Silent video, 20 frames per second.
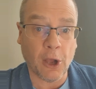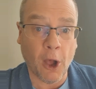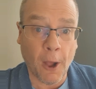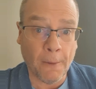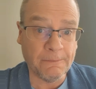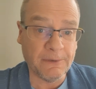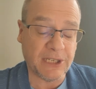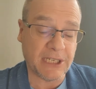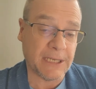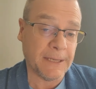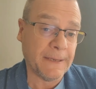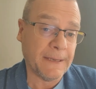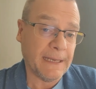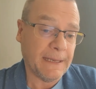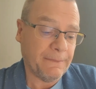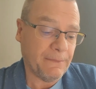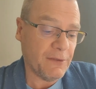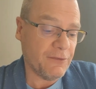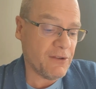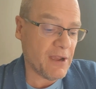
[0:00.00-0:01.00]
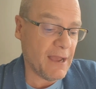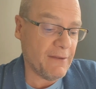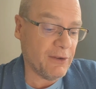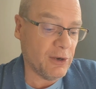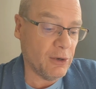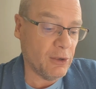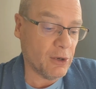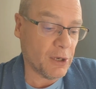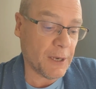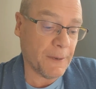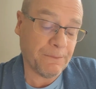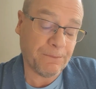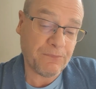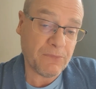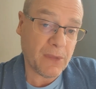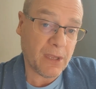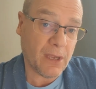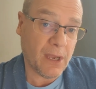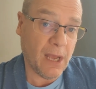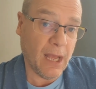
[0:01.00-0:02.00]
Cobbs, if you have a look
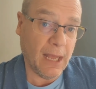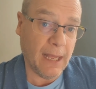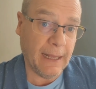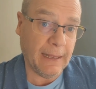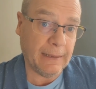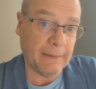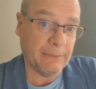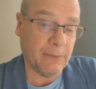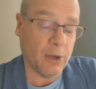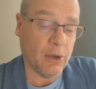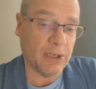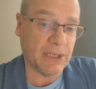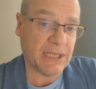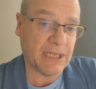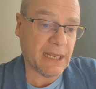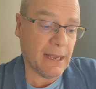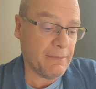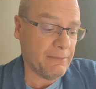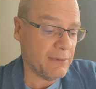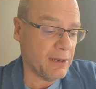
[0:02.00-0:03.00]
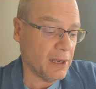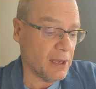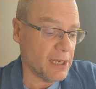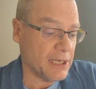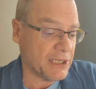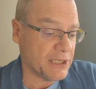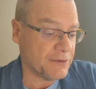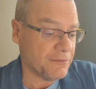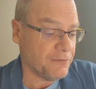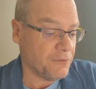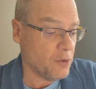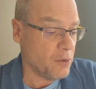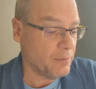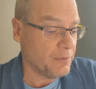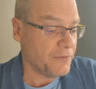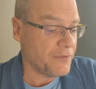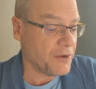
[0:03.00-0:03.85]
on some lines of form,